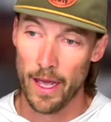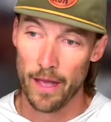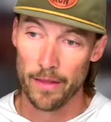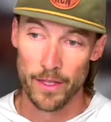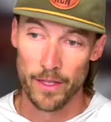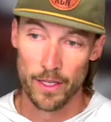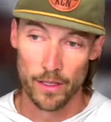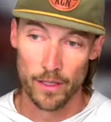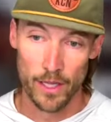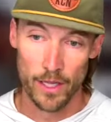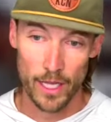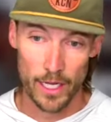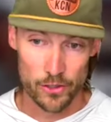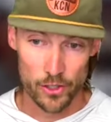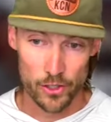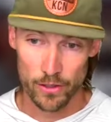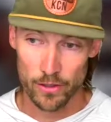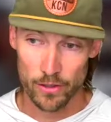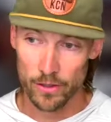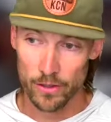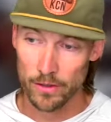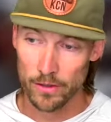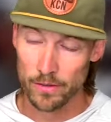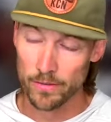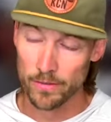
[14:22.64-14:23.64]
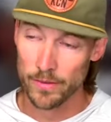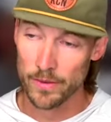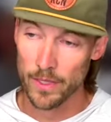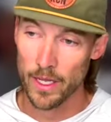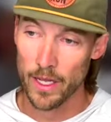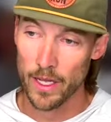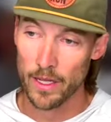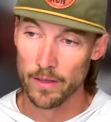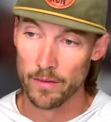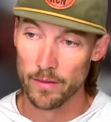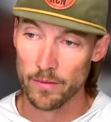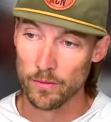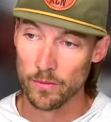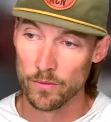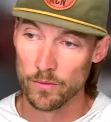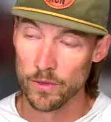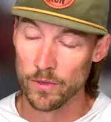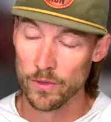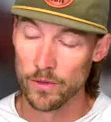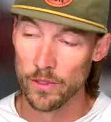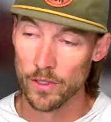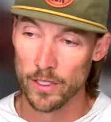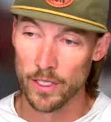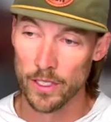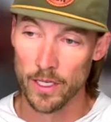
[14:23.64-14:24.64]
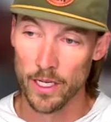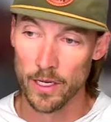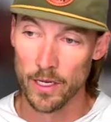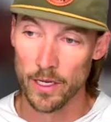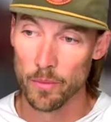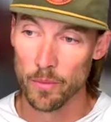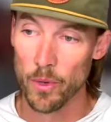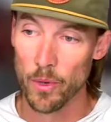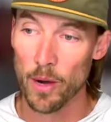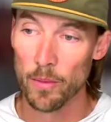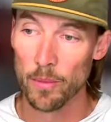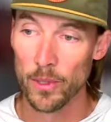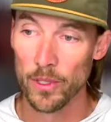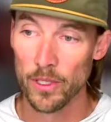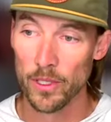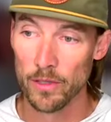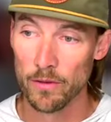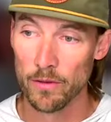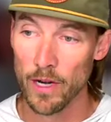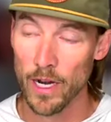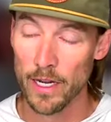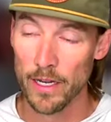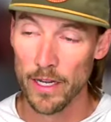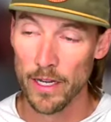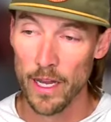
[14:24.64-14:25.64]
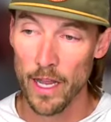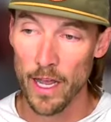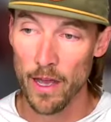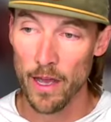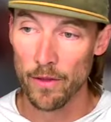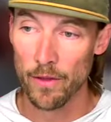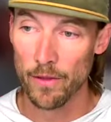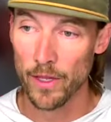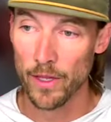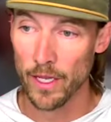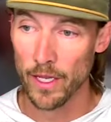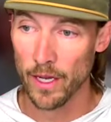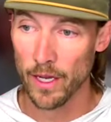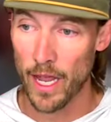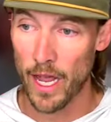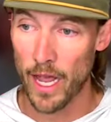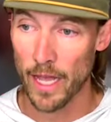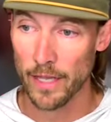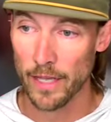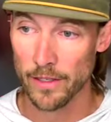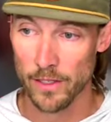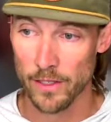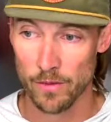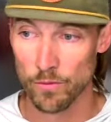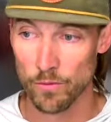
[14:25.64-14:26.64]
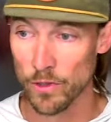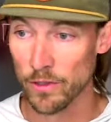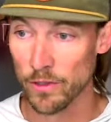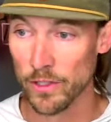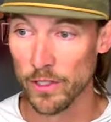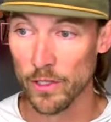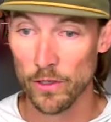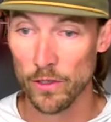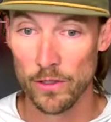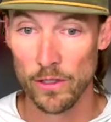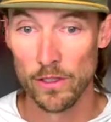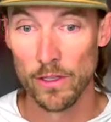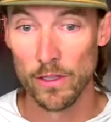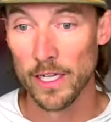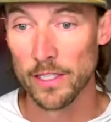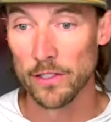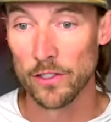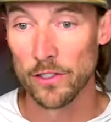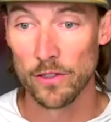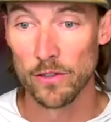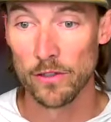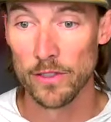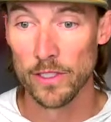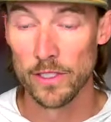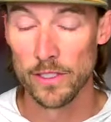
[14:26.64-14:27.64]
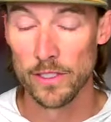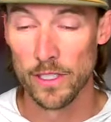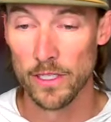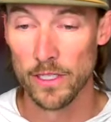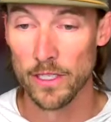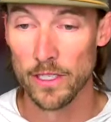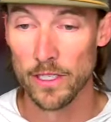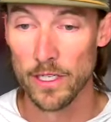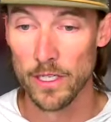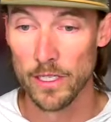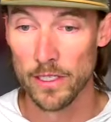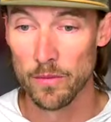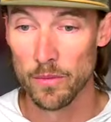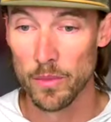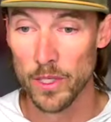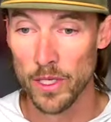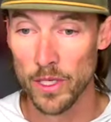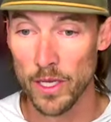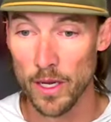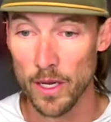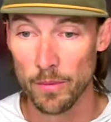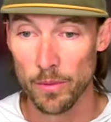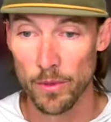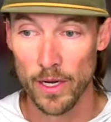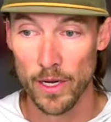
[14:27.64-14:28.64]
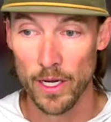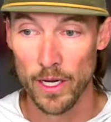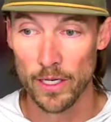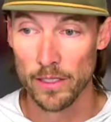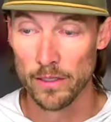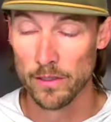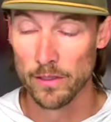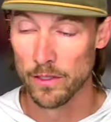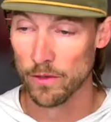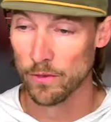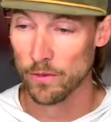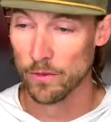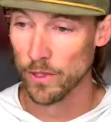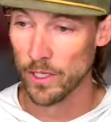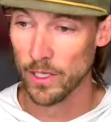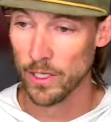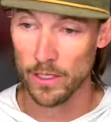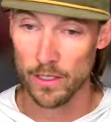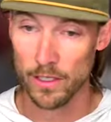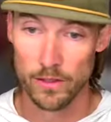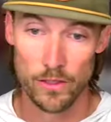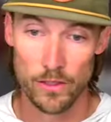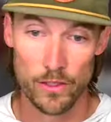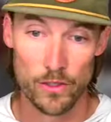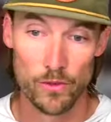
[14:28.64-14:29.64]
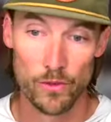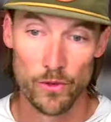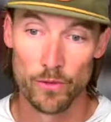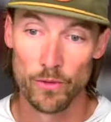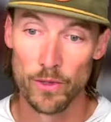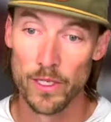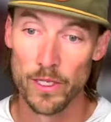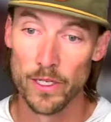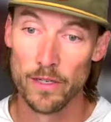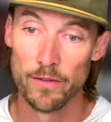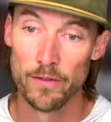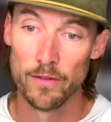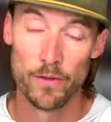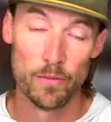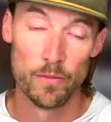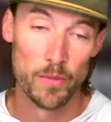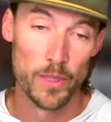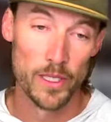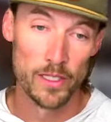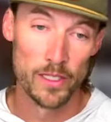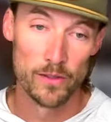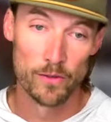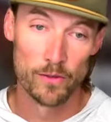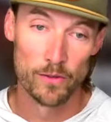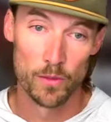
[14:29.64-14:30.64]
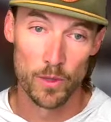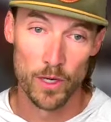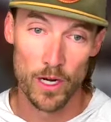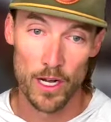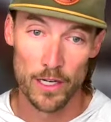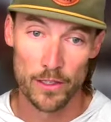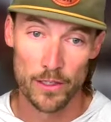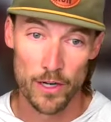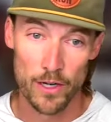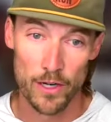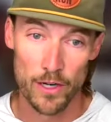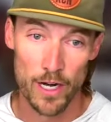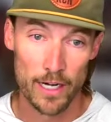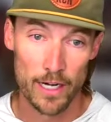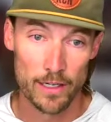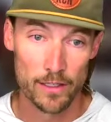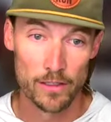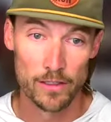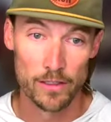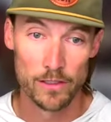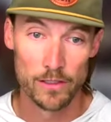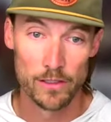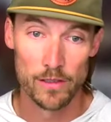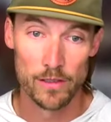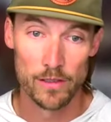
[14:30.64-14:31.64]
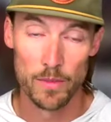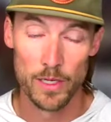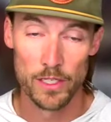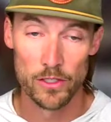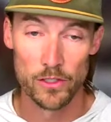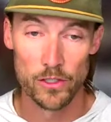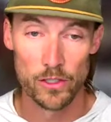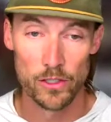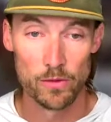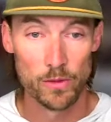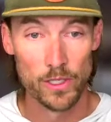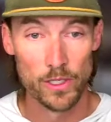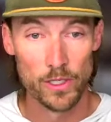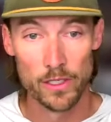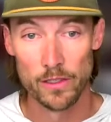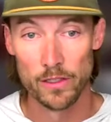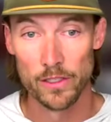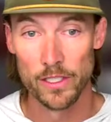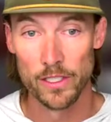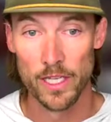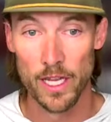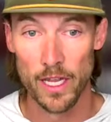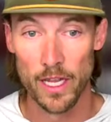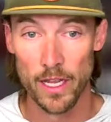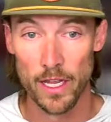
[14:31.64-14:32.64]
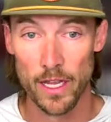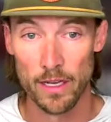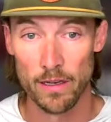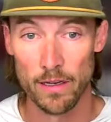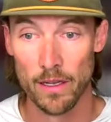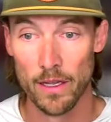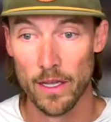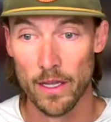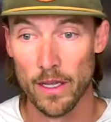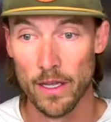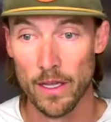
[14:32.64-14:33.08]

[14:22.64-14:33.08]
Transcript: the electrical. We're looking at a property right now that has some really old electrical that's going to need to be upgraded. So we're getting 2-3 different bids from contractors to make sure we understand,